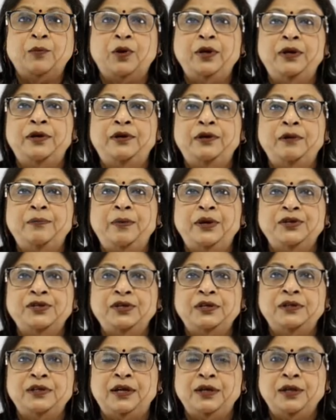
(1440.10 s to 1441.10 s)
a monetary
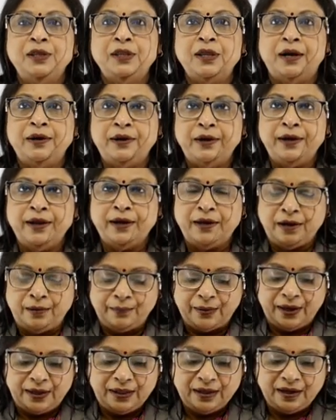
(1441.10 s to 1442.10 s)
measure that is undertaken
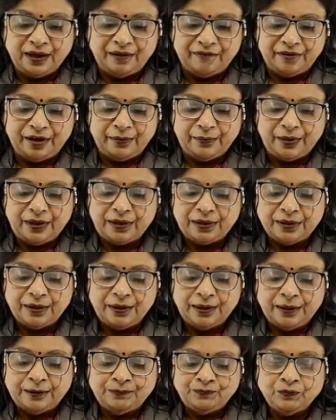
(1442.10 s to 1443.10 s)
by the government
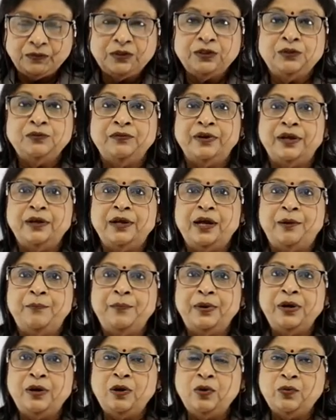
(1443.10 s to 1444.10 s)
when
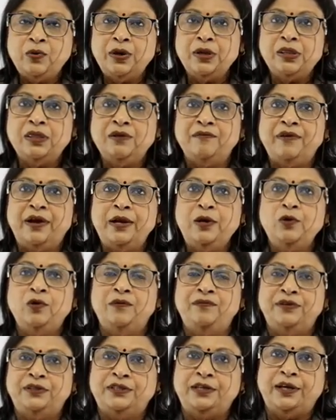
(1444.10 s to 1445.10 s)
government lowers the value
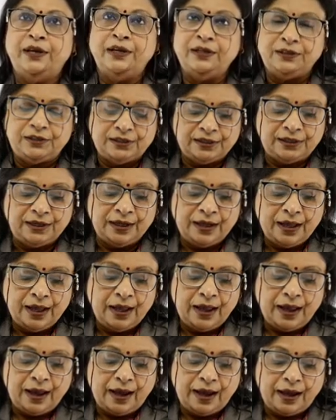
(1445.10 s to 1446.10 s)
of its currency
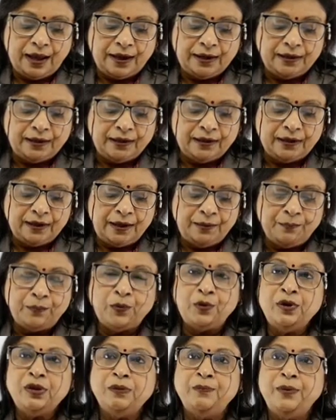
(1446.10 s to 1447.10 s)
and uh,
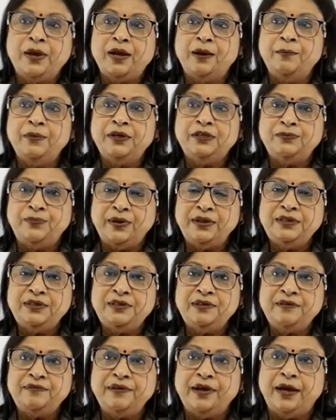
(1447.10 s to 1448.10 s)
imports become
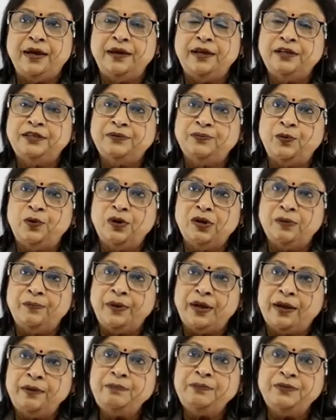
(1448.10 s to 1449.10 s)
expensive and exports
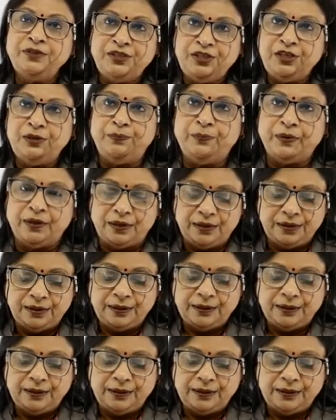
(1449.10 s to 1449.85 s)
become cheaper.